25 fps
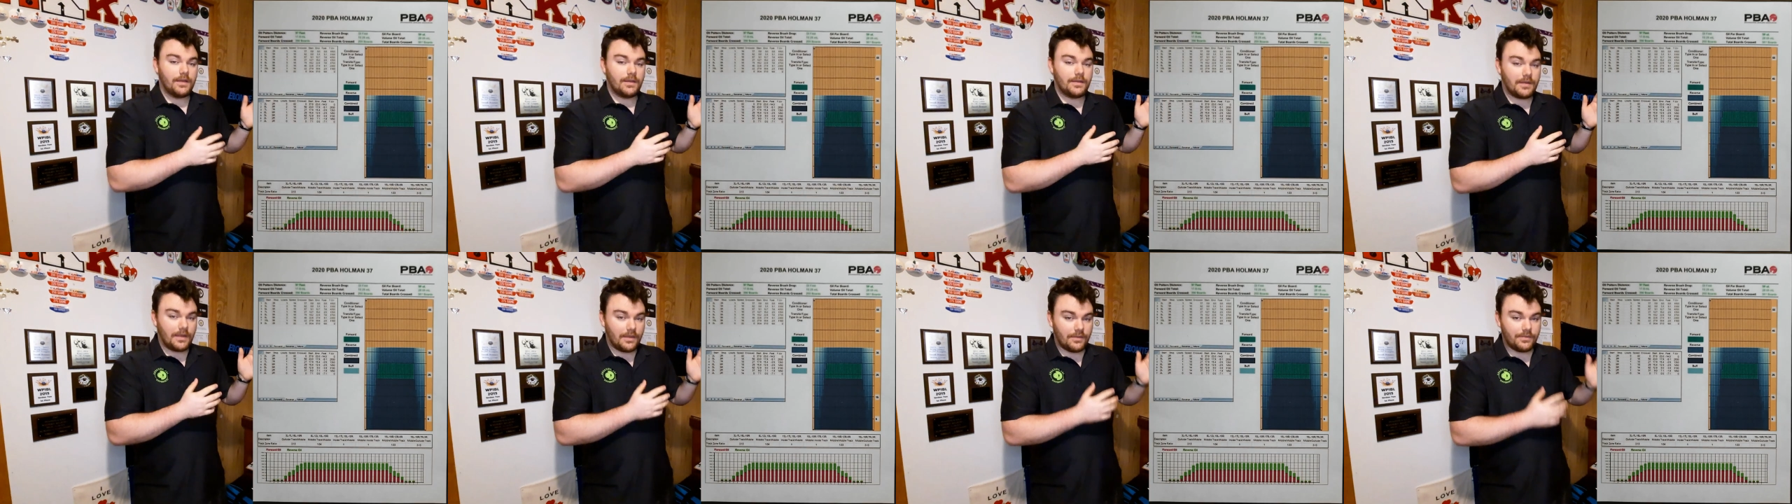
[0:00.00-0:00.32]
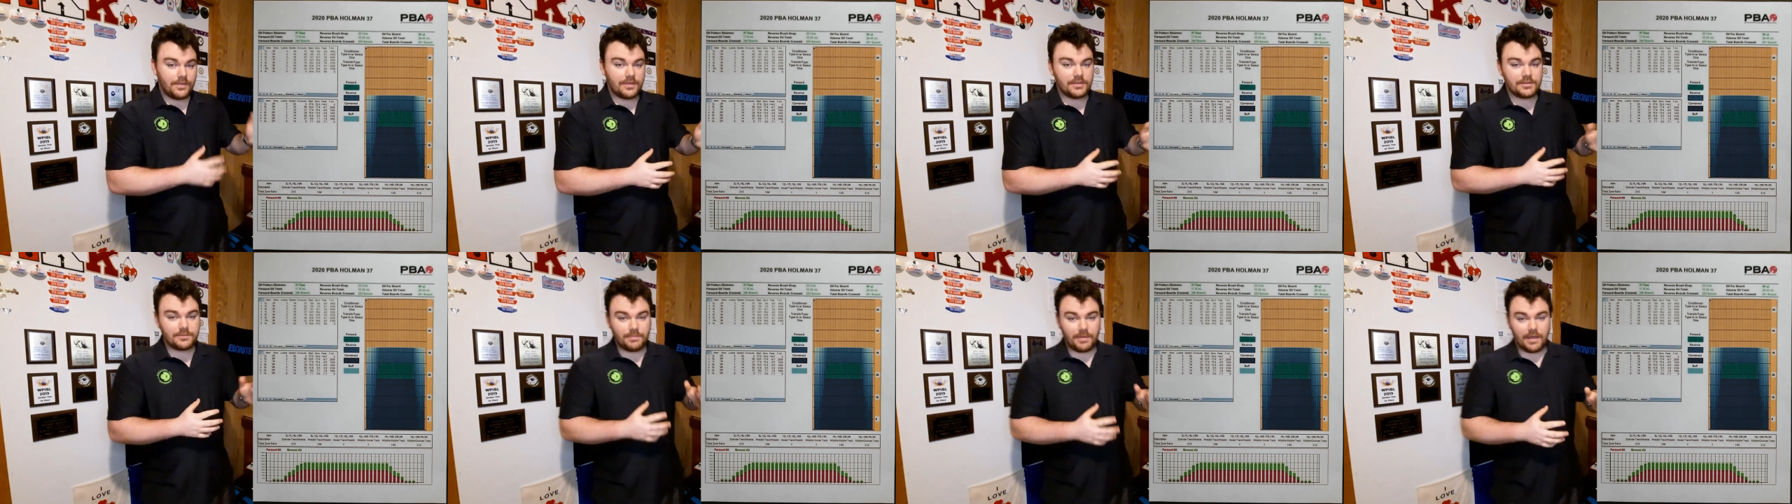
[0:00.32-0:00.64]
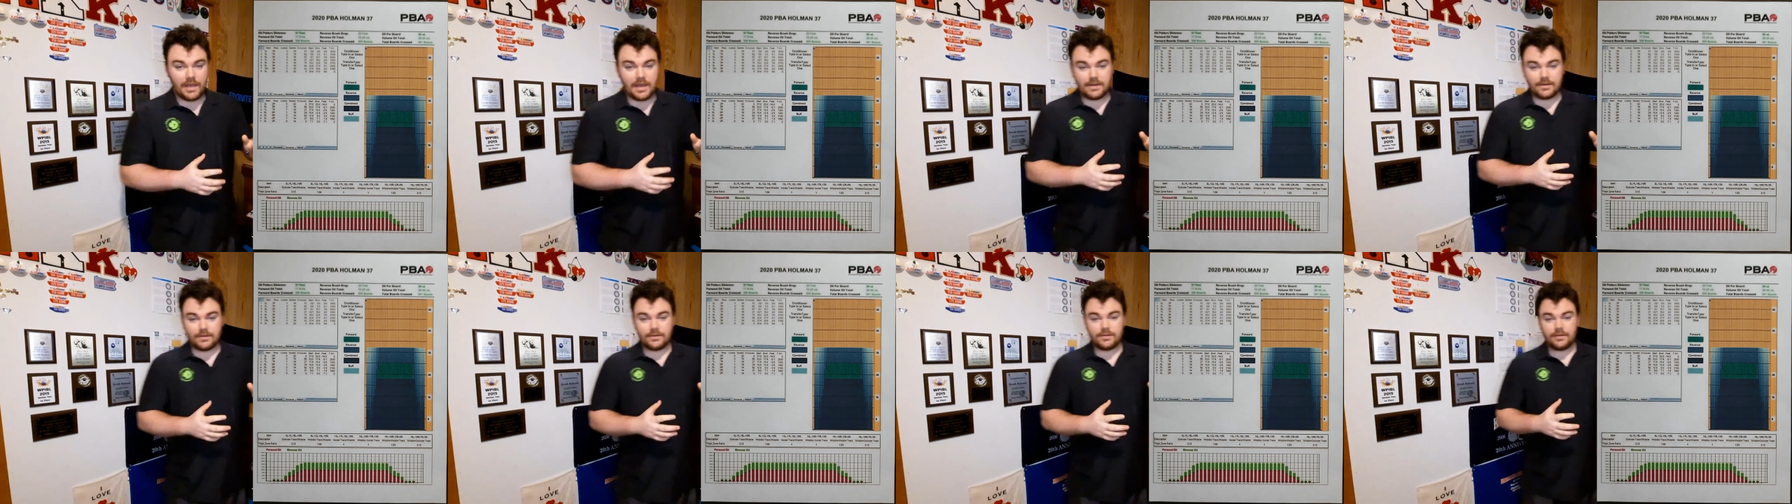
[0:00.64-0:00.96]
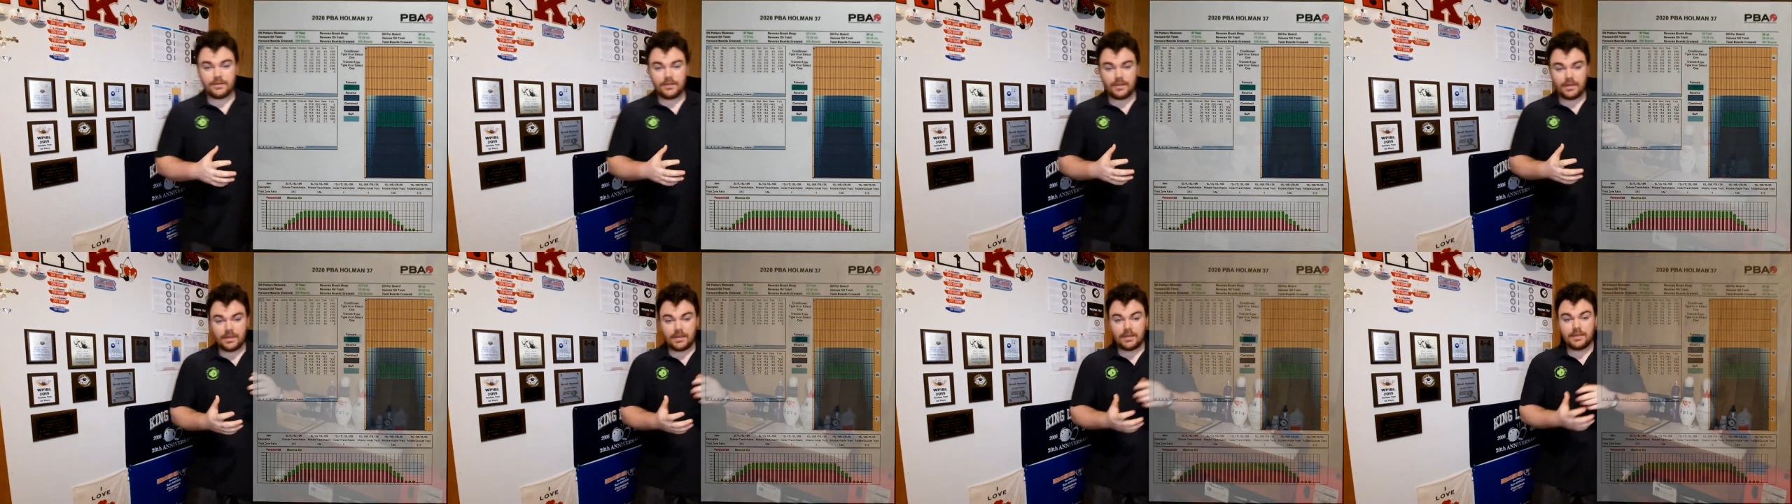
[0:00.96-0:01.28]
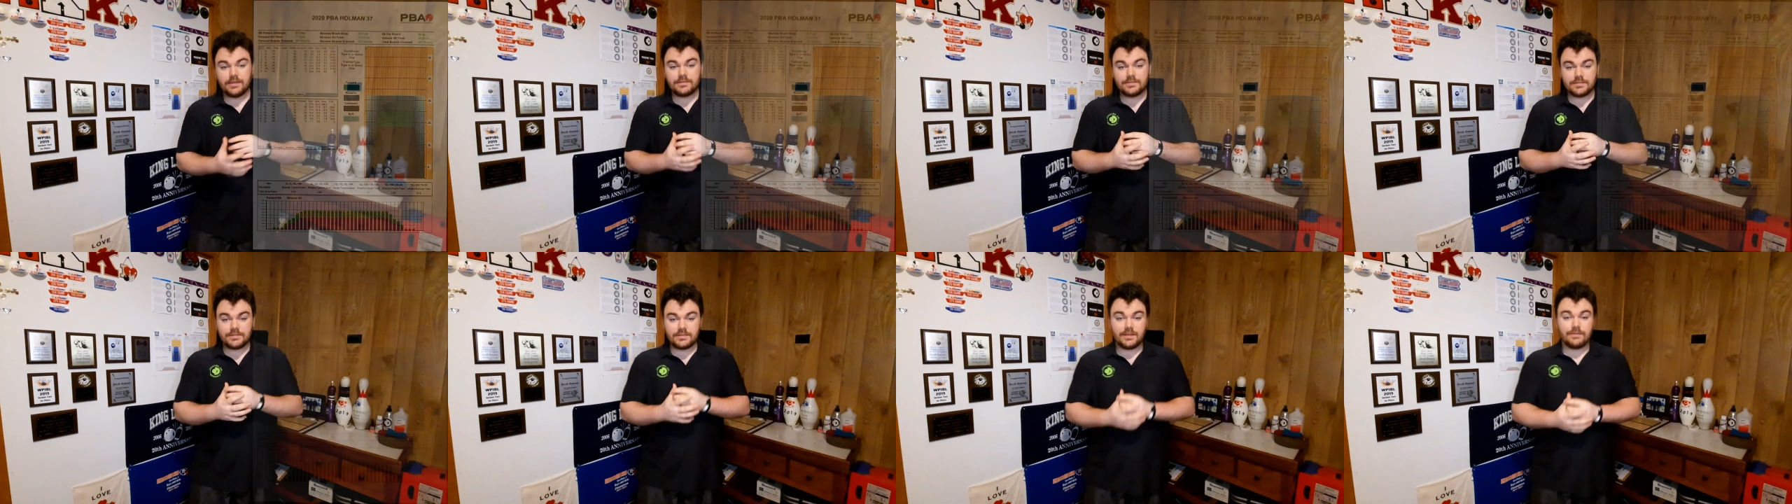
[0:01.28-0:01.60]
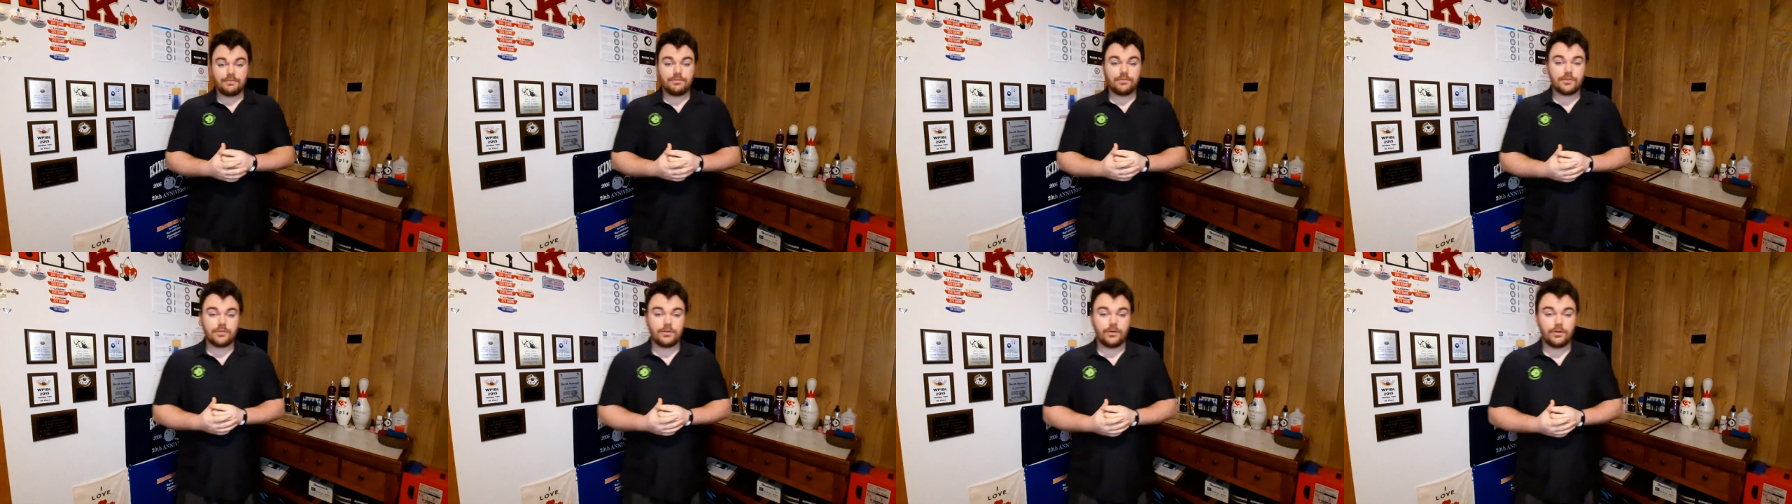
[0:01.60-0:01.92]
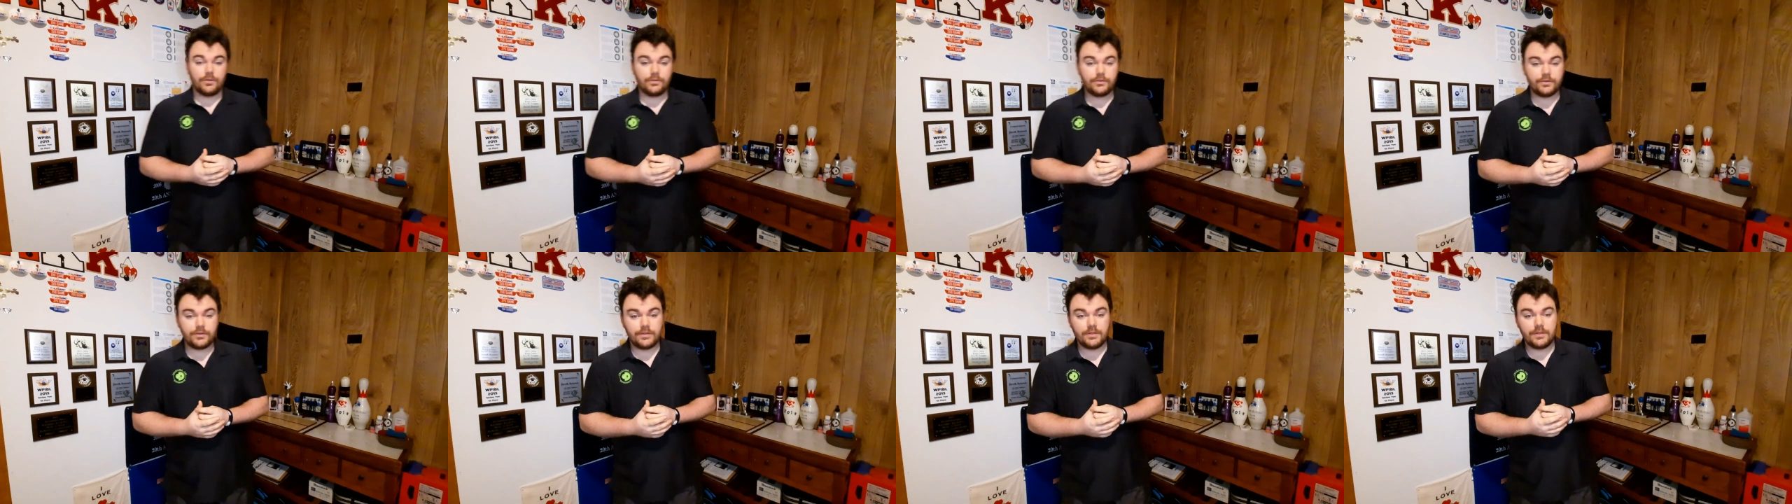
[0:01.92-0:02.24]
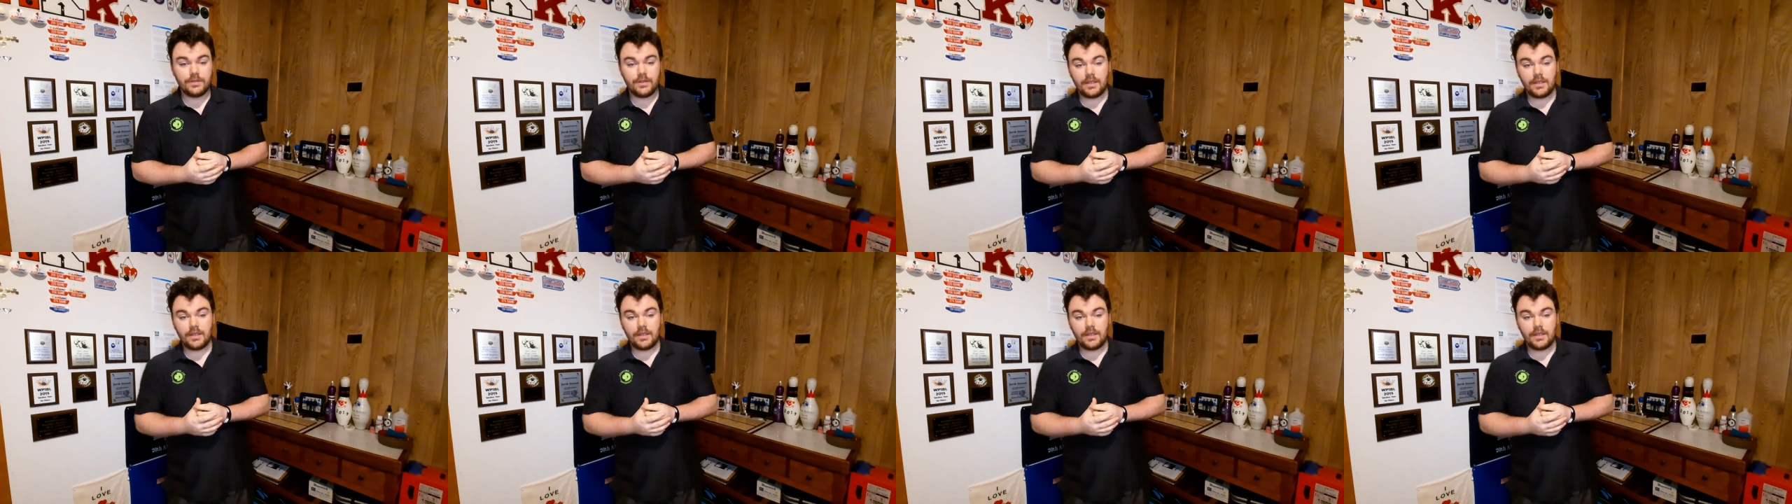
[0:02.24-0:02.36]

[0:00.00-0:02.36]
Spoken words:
Now, this pattern is difficult,